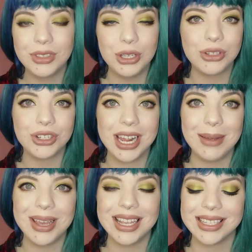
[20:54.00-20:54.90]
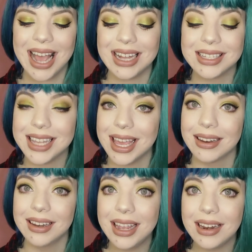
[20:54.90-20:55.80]
username is at
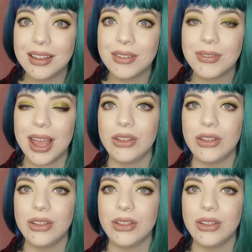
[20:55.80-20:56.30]
Scandinative,